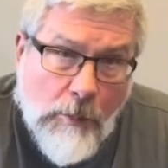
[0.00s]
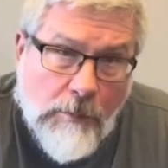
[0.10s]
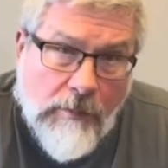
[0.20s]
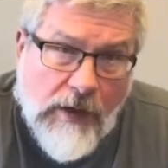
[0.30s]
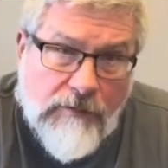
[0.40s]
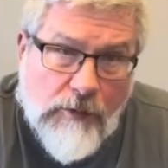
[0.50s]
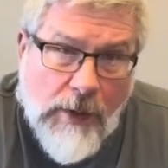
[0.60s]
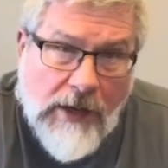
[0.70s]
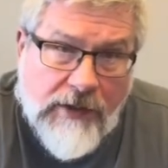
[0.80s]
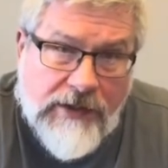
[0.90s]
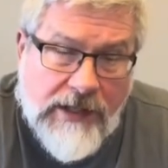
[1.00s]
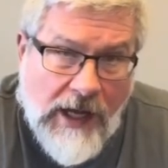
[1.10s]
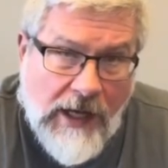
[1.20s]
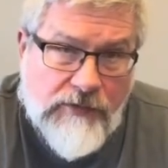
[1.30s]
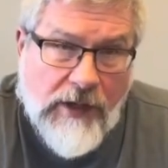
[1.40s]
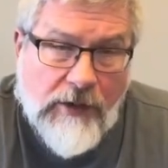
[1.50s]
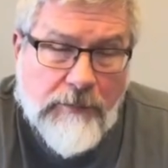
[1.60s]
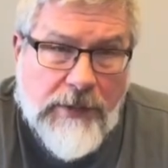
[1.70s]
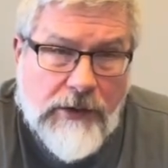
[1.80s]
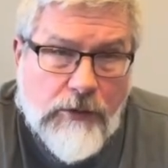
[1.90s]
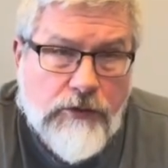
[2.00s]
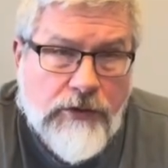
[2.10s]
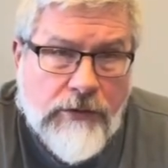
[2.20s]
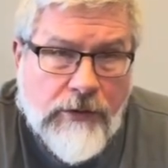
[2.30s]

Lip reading: If you buy the dehydrated meals,